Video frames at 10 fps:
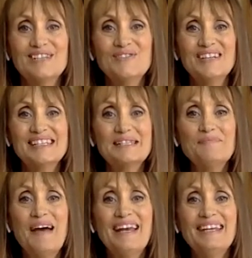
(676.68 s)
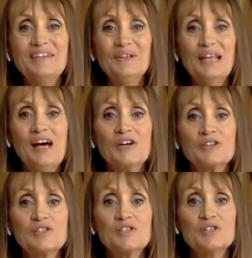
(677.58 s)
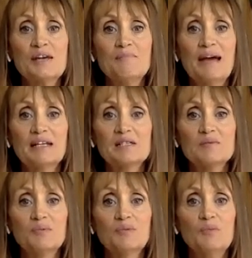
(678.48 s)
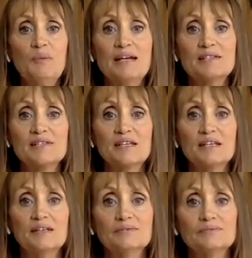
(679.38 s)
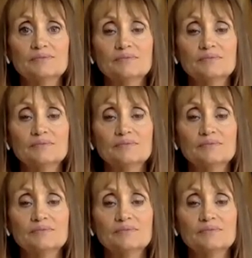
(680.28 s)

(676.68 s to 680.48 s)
And you're expanding your lungs to their maximum capacity.